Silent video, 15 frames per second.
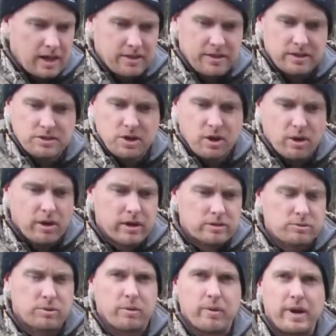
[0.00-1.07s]
These
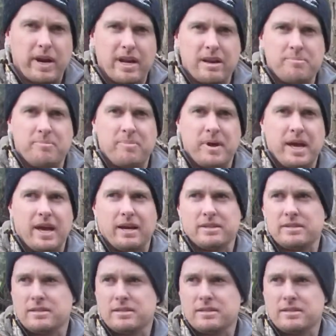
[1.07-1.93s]
kayaks were around about